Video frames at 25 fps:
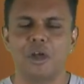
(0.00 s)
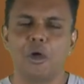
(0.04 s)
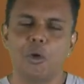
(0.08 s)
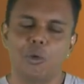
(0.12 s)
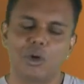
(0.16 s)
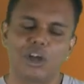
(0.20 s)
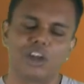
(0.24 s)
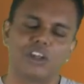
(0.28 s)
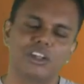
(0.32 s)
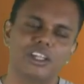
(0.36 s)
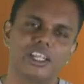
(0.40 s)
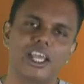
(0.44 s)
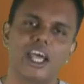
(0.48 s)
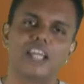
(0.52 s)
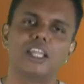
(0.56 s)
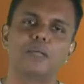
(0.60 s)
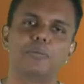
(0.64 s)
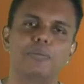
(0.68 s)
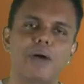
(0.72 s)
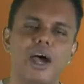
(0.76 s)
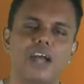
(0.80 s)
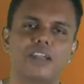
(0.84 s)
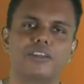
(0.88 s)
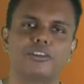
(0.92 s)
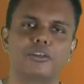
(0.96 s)
While on the other
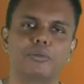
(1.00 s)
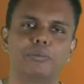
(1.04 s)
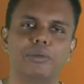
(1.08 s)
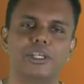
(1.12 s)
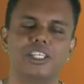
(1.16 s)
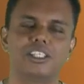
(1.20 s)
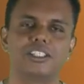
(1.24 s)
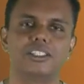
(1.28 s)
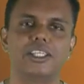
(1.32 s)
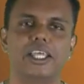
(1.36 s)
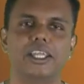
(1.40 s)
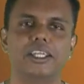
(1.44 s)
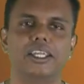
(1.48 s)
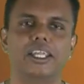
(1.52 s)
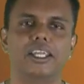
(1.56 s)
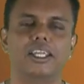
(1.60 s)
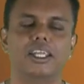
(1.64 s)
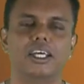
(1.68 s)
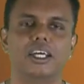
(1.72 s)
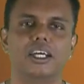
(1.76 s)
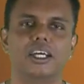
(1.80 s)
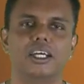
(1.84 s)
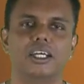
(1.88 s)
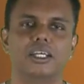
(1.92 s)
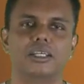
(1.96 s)
part of the pitch, they did
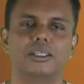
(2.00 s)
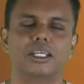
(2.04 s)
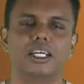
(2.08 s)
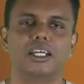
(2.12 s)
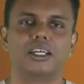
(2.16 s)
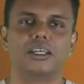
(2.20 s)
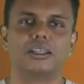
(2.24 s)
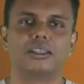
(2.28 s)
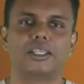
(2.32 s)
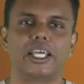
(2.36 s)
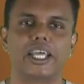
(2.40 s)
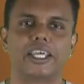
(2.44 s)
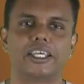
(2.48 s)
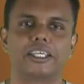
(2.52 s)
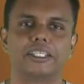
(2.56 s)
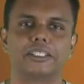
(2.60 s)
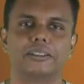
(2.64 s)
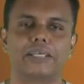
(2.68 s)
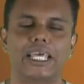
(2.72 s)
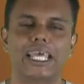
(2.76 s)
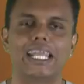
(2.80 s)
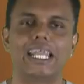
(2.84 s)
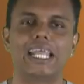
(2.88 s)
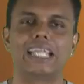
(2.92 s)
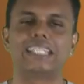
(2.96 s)

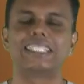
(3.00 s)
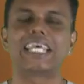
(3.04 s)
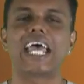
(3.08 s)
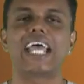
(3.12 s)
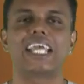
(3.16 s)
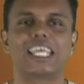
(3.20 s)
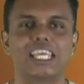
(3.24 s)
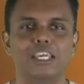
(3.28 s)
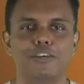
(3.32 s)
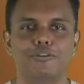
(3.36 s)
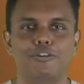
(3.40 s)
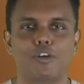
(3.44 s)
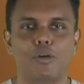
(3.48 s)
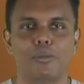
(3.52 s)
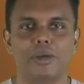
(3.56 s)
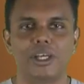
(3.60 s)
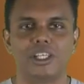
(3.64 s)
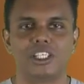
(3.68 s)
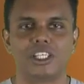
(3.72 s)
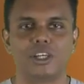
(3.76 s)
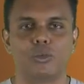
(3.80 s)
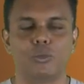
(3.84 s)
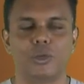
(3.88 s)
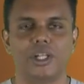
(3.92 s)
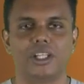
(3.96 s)
an attacking
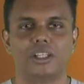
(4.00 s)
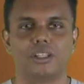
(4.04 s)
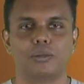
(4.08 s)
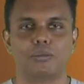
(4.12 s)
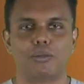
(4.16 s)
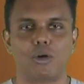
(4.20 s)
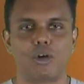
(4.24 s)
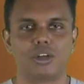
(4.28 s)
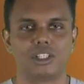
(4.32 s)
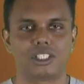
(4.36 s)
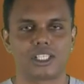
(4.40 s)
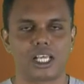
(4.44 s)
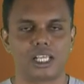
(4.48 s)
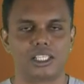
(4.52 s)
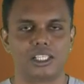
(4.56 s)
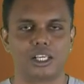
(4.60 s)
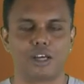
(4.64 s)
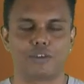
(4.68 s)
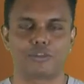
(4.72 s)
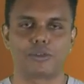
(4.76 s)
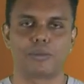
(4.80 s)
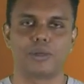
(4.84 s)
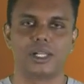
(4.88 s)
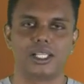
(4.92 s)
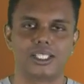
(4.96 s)
formation with the ball starting
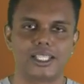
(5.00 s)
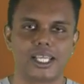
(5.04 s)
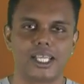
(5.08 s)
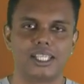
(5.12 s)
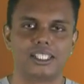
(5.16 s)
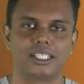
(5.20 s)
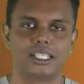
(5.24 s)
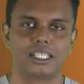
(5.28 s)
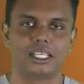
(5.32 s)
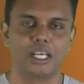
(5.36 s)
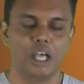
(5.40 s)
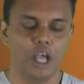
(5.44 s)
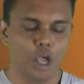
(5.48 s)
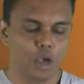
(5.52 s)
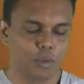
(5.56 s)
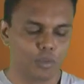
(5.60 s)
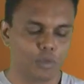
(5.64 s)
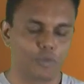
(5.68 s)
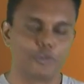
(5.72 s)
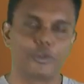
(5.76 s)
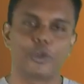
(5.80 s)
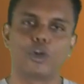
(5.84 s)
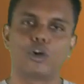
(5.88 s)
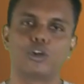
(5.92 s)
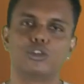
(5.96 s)
off from the centre,
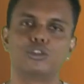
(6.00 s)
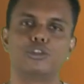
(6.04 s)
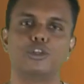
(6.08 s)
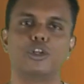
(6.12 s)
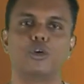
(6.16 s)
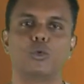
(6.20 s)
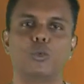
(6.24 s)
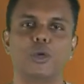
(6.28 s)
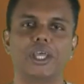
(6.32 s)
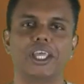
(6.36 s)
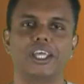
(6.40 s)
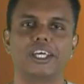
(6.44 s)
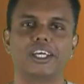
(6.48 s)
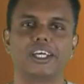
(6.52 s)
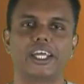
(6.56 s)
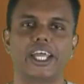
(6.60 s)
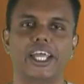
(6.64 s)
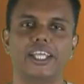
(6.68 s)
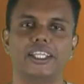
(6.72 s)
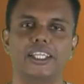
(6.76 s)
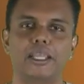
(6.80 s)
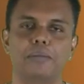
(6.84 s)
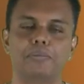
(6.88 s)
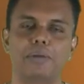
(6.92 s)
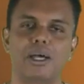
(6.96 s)
moving on to the winger
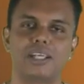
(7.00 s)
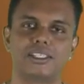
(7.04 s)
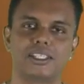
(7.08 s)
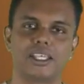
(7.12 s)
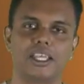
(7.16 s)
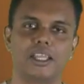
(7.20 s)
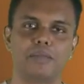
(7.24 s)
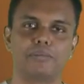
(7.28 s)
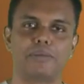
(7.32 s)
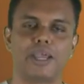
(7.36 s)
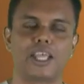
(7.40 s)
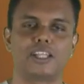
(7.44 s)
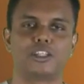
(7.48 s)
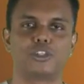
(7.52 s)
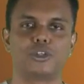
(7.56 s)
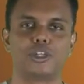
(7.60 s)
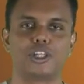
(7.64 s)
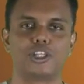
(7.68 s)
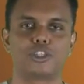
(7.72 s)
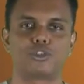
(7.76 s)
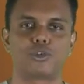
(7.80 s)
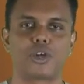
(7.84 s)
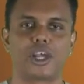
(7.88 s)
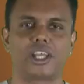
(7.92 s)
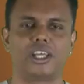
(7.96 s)
and then passing it back to
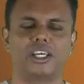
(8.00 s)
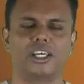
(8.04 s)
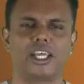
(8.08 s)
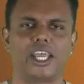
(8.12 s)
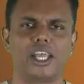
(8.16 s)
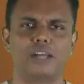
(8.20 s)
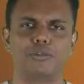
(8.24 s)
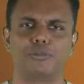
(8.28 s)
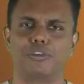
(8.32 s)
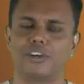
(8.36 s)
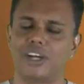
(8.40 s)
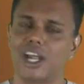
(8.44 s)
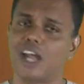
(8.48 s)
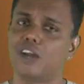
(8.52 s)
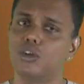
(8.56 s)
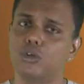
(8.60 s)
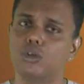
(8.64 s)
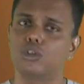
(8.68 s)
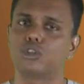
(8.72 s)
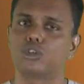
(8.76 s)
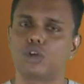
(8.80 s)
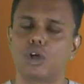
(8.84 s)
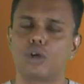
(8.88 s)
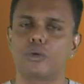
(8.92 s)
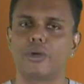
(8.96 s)
the striker. And
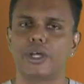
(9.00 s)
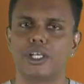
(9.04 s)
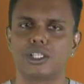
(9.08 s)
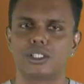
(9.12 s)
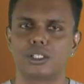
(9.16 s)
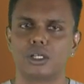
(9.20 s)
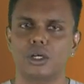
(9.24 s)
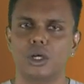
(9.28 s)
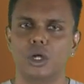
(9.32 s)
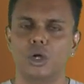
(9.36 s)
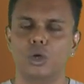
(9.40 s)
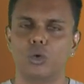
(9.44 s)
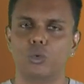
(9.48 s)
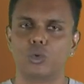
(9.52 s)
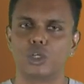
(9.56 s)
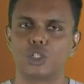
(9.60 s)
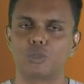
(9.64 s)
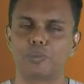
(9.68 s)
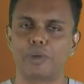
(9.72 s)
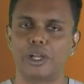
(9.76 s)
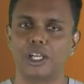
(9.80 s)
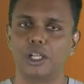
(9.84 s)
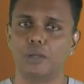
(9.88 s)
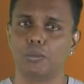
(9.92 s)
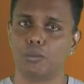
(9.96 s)
Fernando Torres was
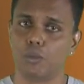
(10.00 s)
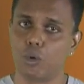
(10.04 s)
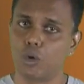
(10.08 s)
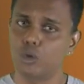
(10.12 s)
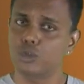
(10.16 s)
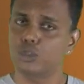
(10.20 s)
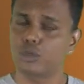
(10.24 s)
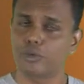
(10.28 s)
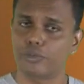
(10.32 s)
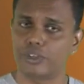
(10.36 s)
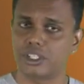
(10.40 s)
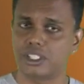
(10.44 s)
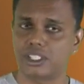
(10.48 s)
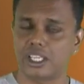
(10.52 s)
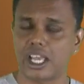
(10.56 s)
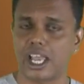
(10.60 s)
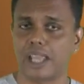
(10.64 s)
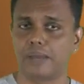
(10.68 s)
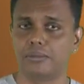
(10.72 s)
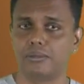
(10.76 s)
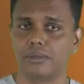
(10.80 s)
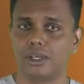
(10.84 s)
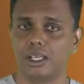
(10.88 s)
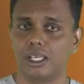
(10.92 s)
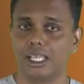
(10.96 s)
spending most of his
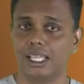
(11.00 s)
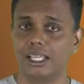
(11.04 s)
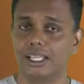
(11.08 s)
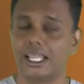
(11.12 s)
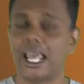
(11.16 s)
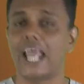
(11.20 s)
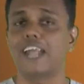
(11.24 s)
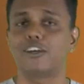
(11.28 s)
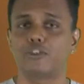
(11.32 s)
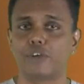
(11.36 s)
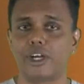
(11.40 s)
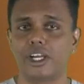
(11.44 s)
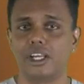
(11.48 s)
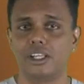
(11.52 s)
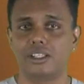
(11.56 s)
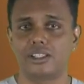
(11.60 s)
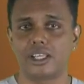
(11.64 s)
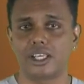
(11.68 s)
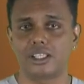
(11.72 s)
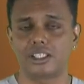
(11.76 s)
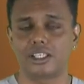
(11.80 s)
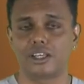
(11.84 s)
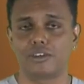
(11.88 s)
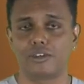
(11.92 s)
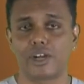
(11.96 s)
time in that training
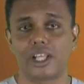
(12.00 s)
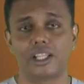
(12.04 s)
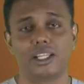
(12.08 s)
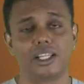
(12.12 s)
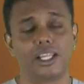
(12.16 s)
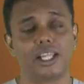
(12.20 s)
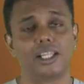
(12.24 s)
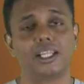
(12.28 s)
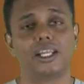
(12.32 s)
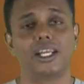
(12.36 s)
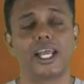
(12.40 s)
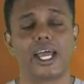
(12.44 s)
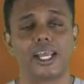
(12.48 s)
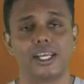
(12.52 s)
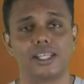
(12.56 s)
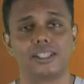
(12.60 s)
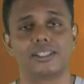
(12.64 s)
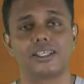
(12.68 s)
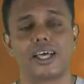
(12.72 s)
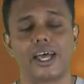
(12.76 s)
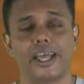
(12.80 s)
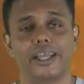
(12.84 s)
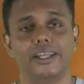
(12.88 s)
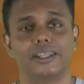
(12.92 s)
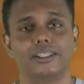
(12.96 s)
session rather than the
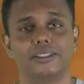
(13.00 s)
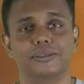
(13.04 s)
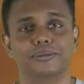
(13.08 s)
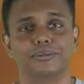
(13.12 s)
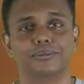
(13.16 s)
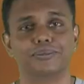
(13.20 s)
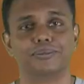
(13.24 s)
nine-a-side.